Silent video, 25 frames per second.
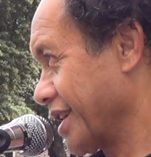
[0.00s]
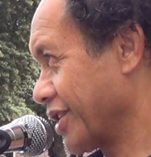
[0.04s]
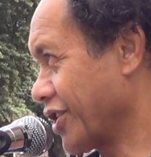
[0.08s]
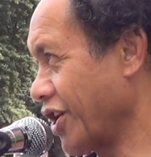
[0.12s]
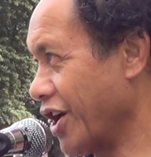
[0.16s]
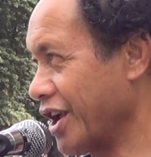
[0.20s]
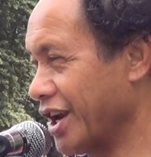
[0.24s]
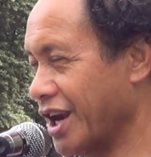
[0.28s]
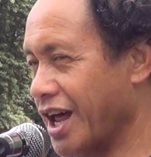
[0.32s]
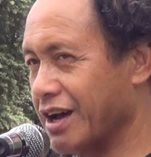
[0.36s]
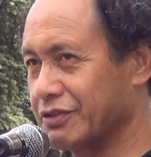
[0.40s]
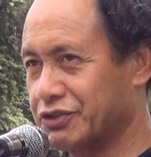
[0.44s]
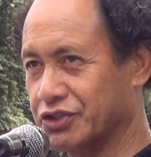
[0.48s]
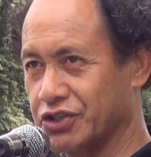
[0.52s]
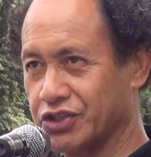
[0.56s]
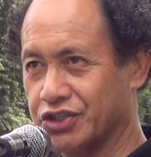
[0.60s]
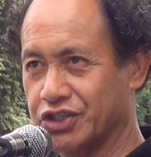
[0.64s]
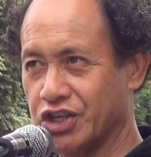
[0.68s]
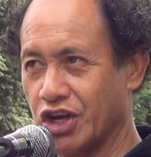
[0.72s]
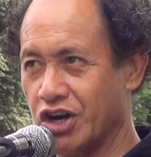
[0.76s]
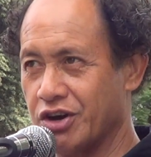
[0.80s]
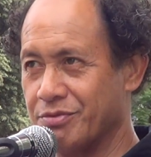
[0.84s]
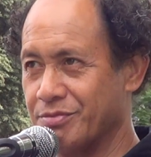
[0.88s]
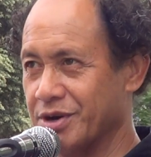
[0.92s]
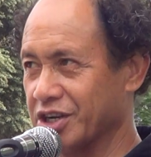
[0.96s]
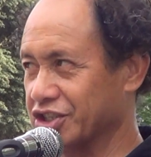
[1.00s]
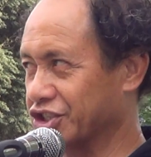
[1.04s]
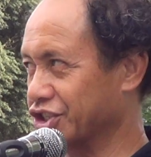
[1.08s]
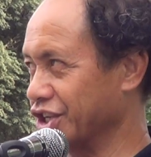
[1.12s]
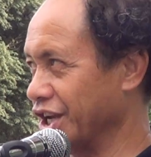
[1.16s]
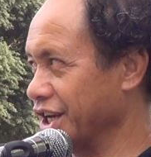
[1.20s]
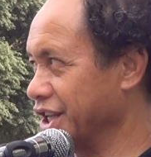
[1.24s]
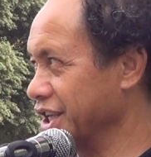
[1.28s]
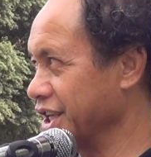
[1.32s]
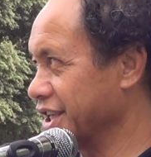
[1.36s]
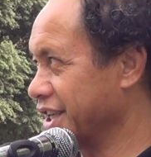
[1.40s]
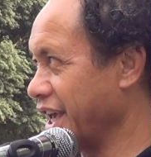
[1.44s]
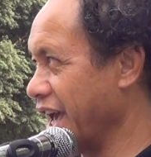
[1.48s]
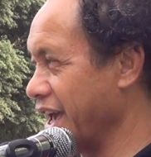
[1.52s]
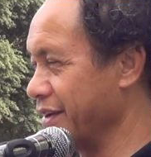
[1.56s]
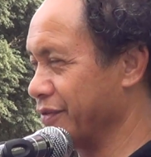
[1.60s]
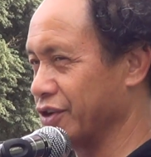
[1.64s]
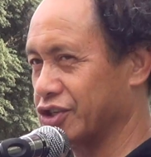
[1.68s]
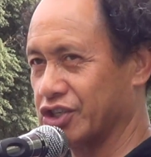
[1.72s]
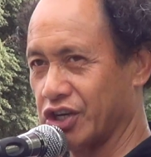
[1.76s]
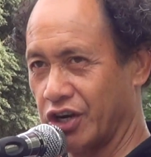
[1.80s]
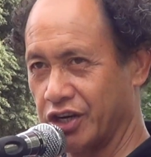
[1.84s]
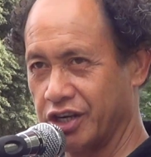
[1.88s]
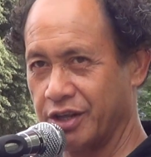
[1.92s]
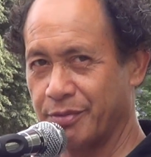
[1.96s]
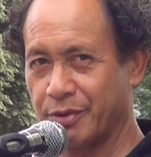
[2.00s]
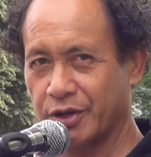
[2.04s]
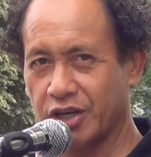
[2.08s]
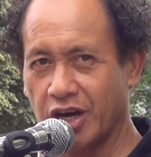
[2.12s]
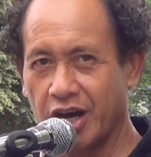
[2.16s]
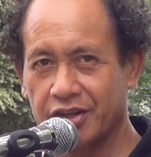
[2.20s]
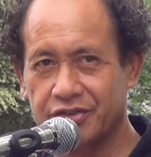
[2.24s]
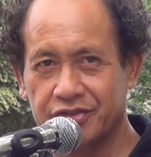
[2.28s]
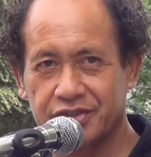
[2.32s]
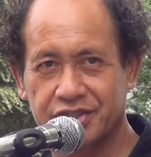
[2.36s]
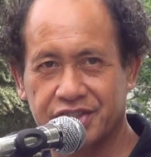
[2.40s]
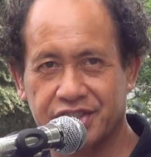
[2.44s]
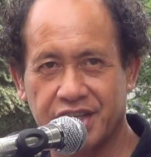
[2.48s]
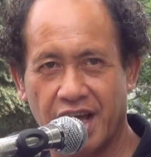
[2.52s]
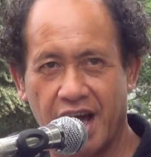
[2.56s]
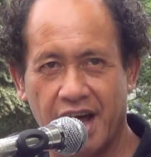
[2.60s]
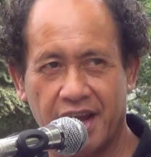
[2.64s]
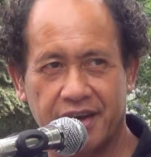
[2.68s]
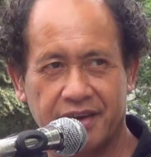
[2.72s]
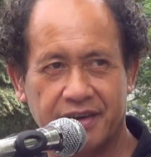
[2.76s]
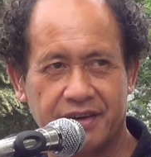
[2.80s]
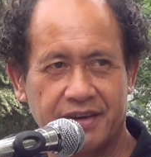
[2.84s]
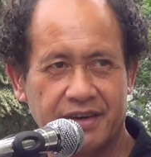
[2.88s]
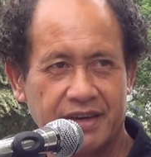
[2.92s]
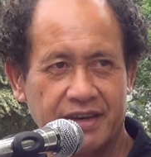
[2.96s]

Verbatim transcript: God loves you so much that he gave his only begotten son.